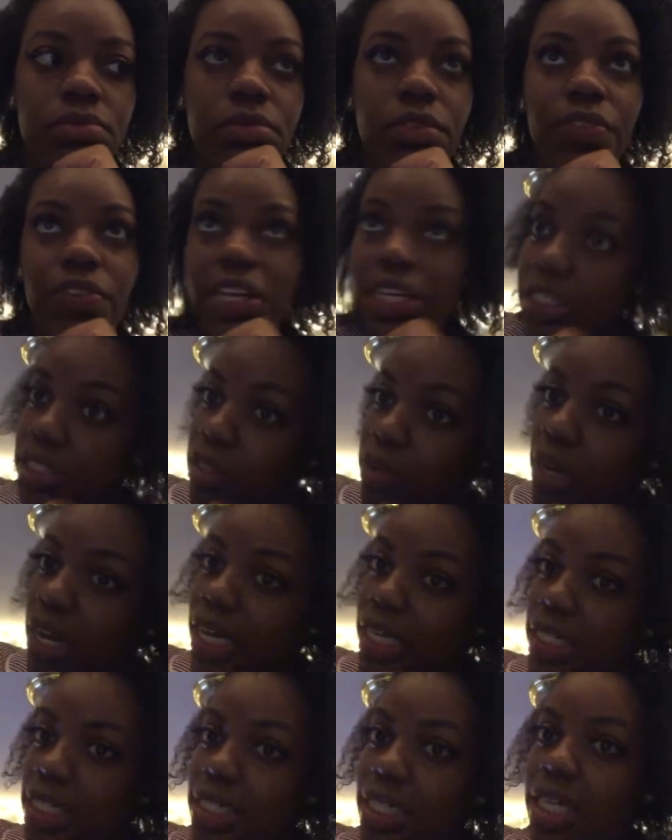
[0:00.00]
flexi
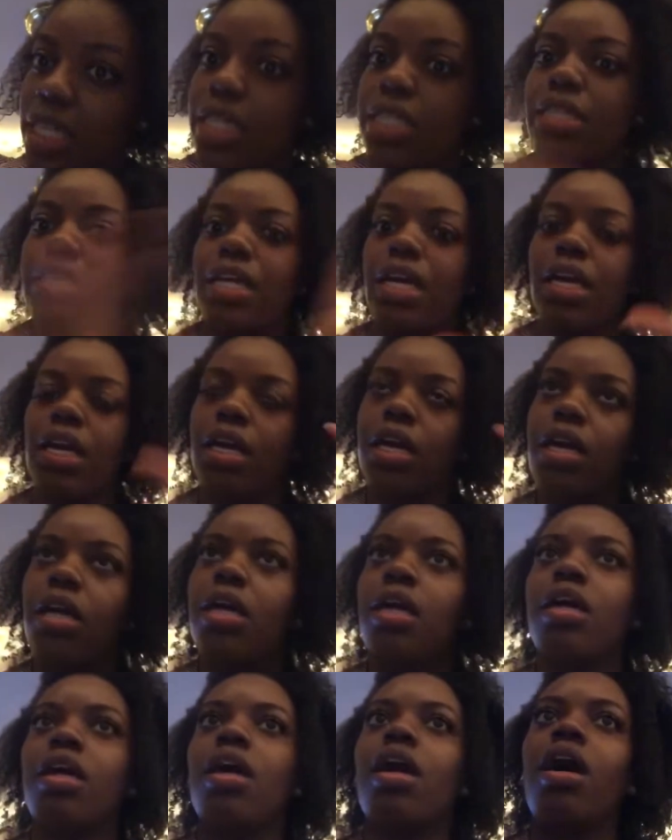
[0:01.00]
rod set thing.
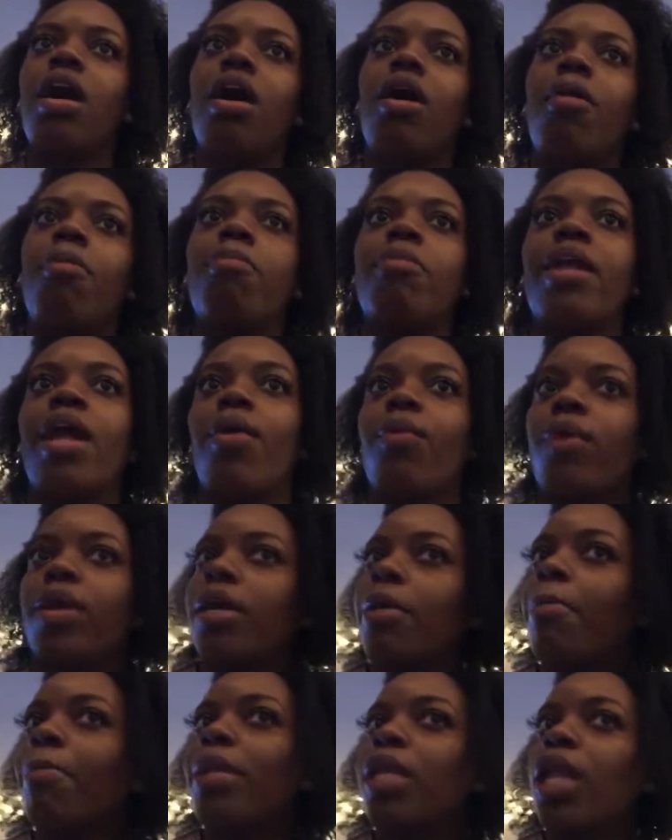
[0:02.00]
But I want
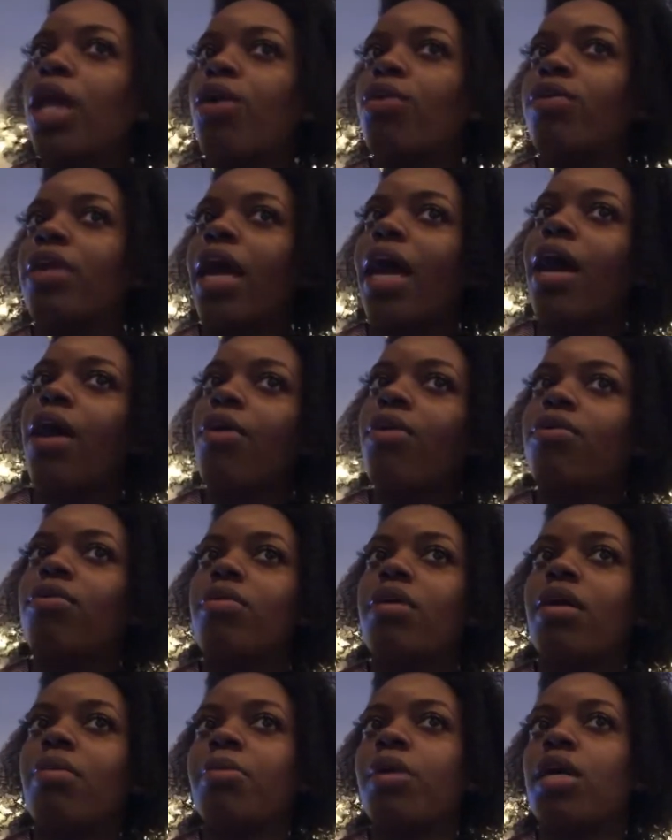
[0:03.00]
it blown out.
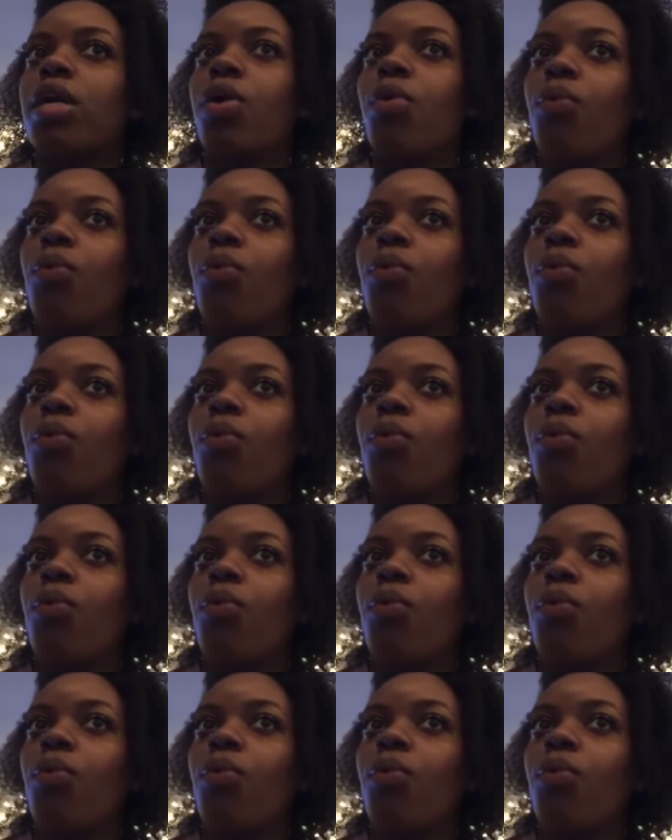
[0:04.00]
I'm going to